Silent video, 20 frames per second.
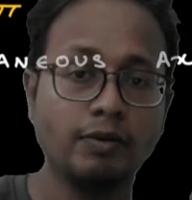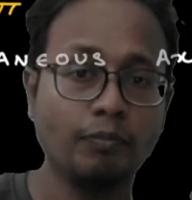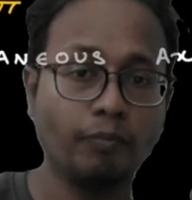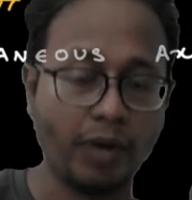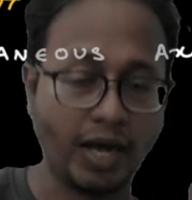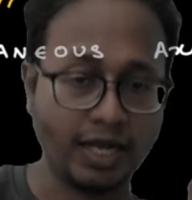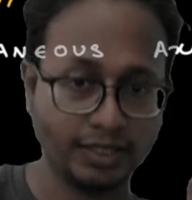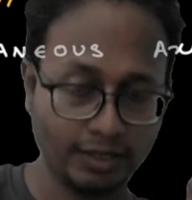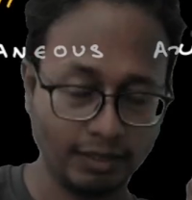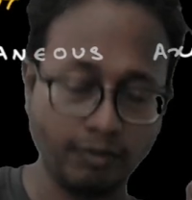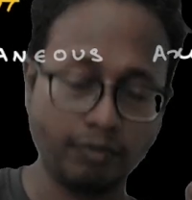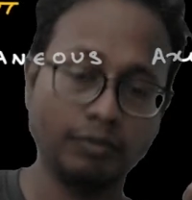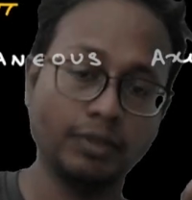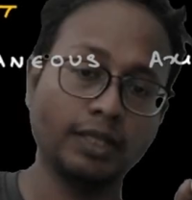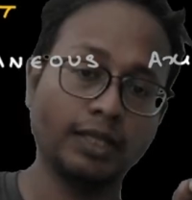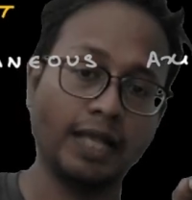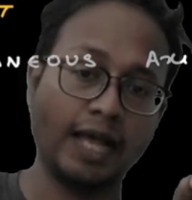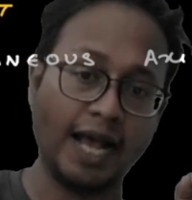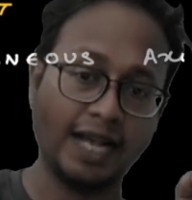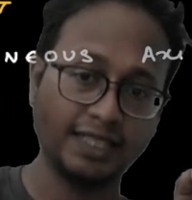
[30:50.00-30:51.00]

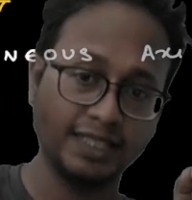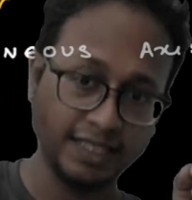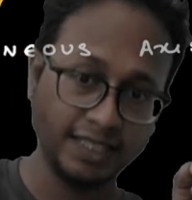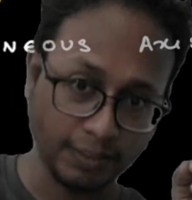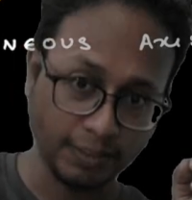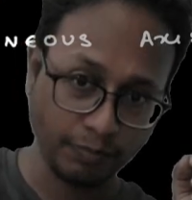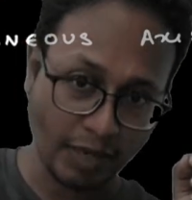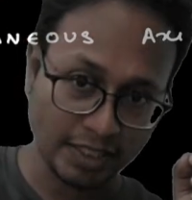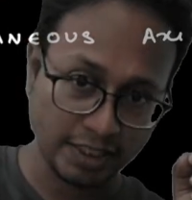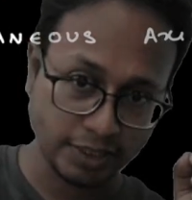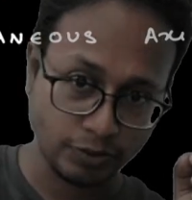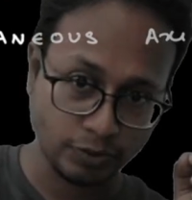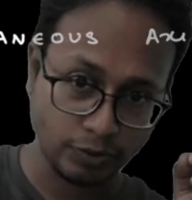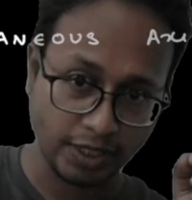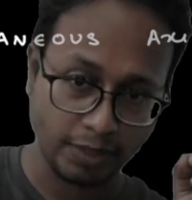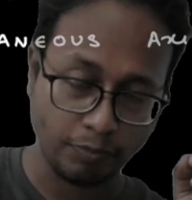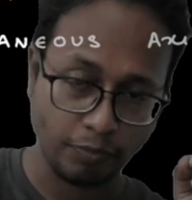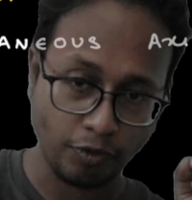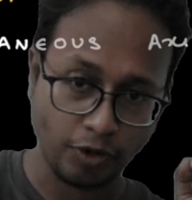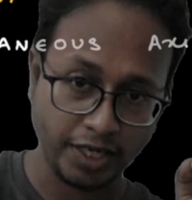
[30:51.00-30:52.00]
the axis is passing through
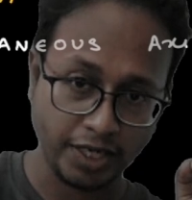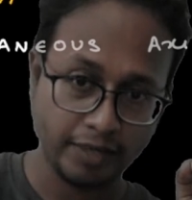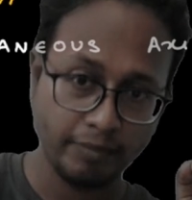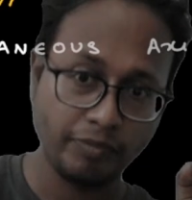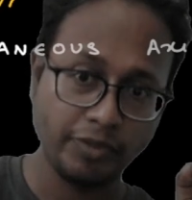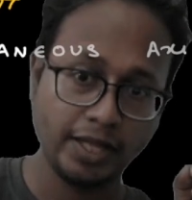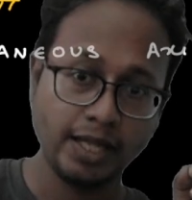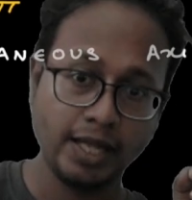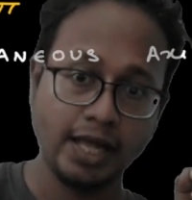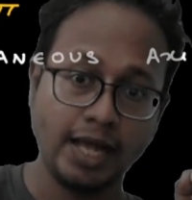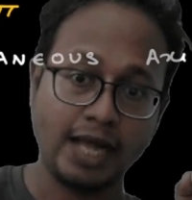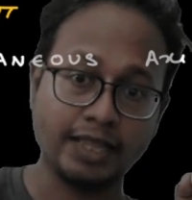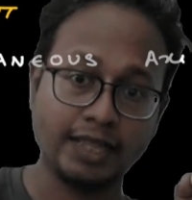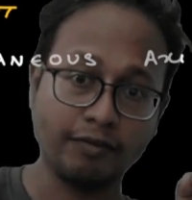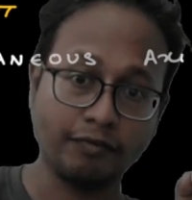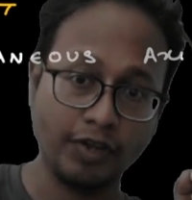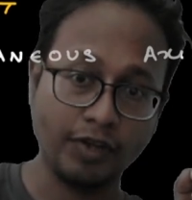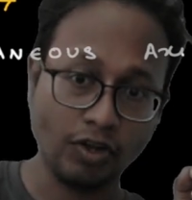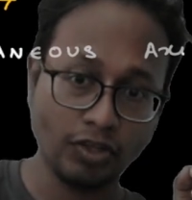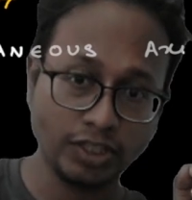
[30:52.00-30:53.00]
that point, and the
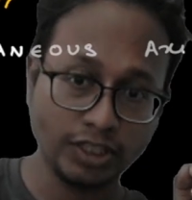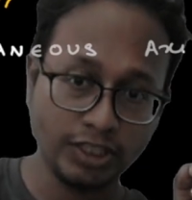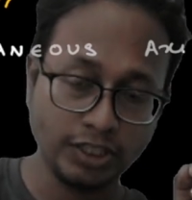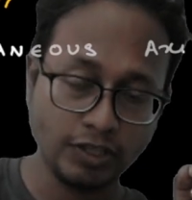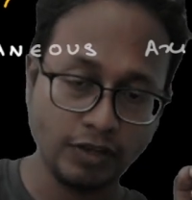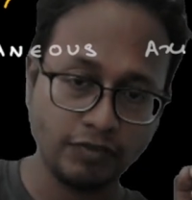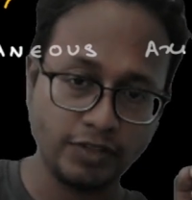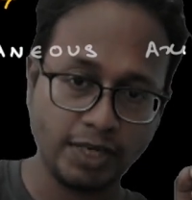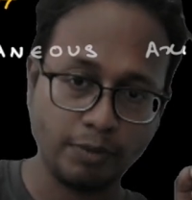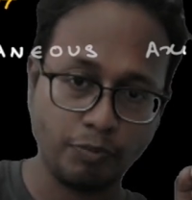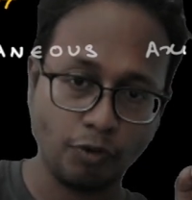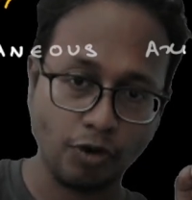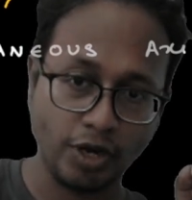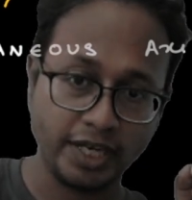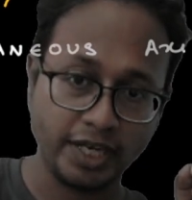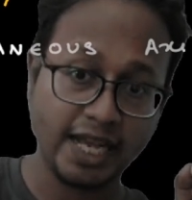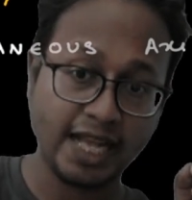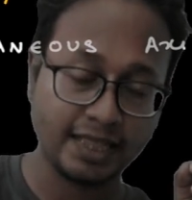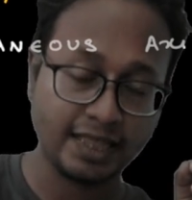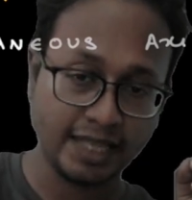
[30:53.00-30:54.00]
velocity of that
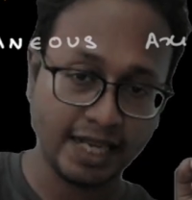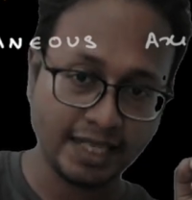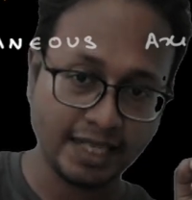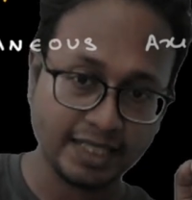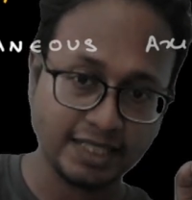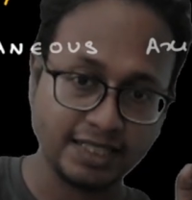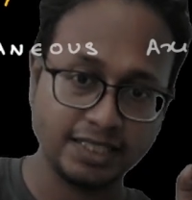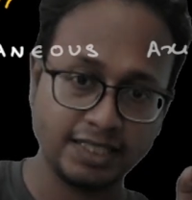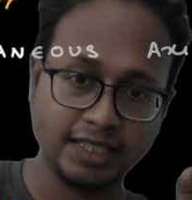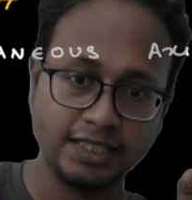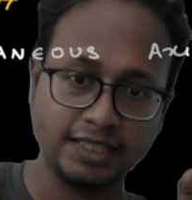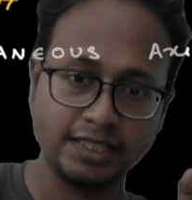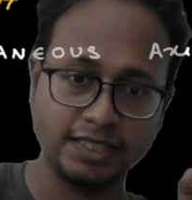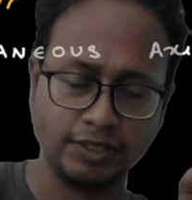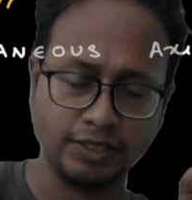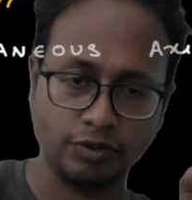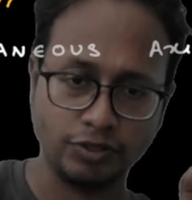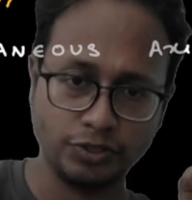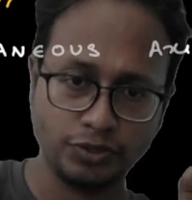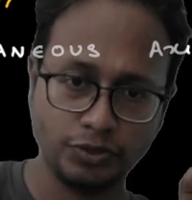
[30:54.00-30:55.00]
point at that instant is
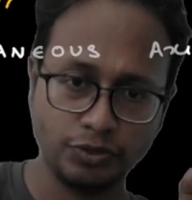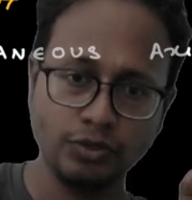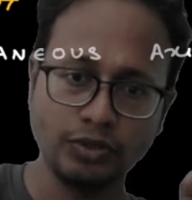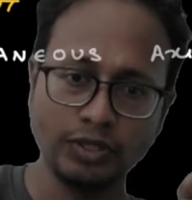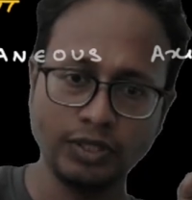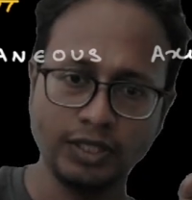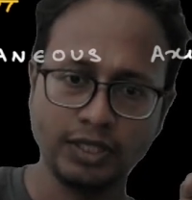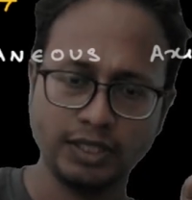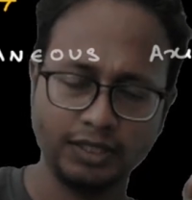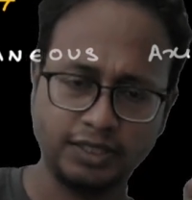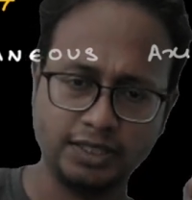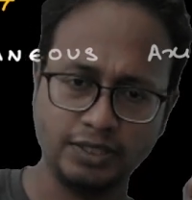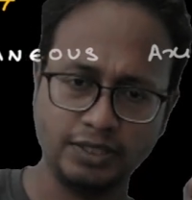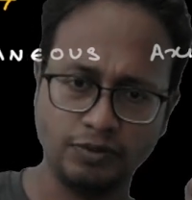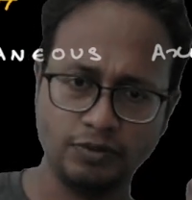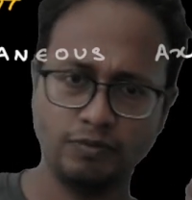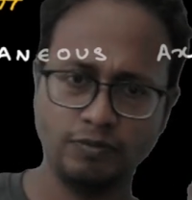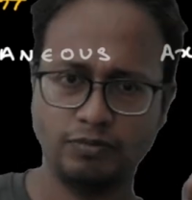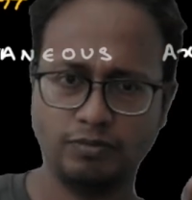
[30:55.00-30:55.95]
equals to 0.